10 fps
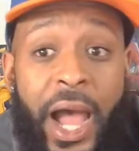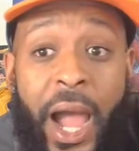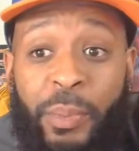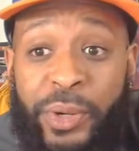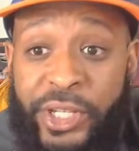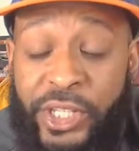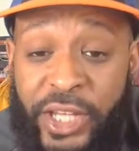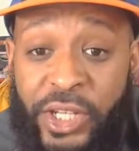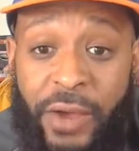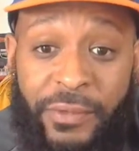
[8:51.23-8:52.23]
I
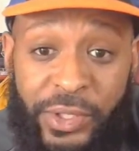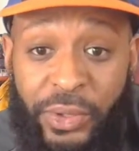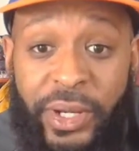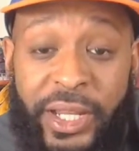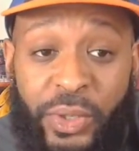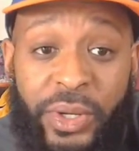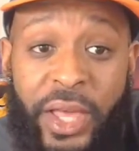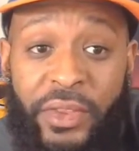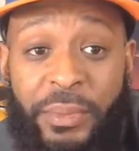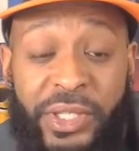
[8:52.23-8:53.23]
appreciate y'all for tuning in to
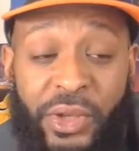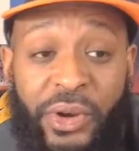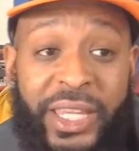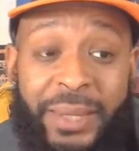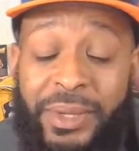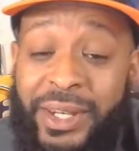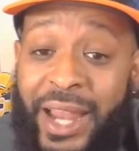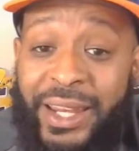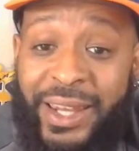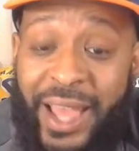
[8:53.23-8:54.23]
another episode of Keep It
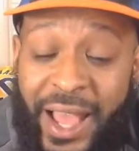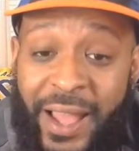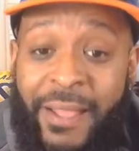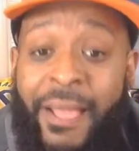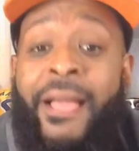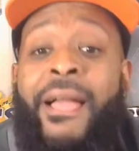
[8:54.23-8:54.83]
99.